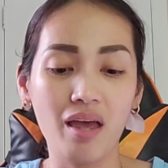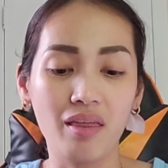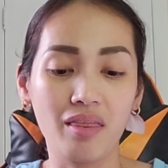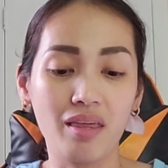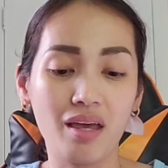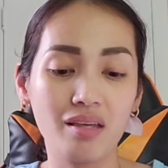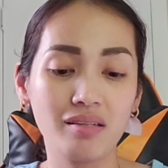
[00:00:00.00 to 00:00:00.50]

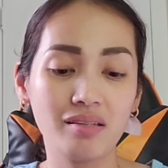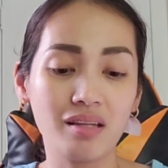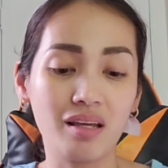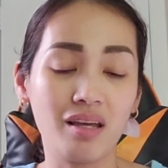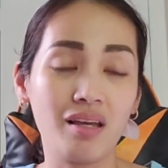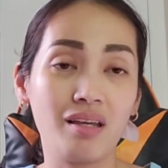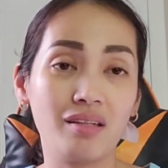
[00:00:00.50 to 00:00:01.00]
this
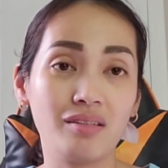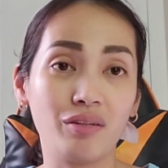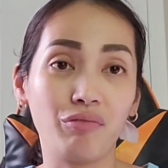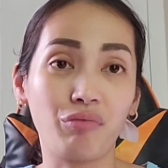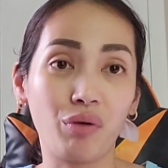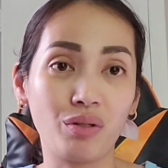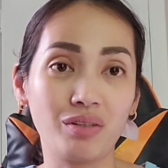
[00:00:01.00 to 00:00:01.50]
is the
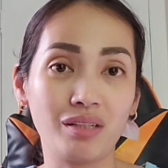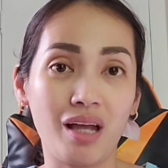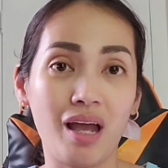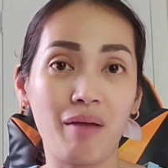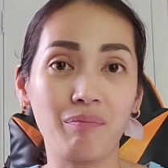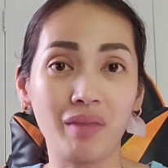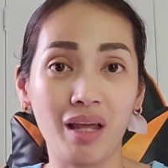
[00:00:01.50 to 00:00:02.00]
first
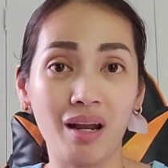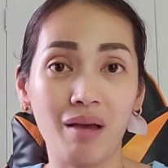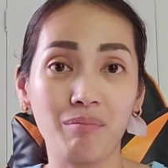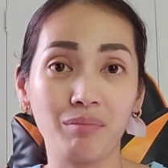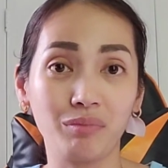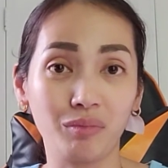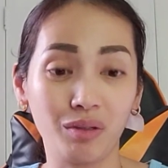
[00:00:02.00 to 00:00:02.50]
time that
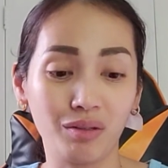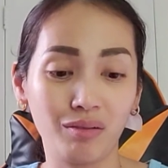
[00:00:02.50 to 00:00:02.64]
I'm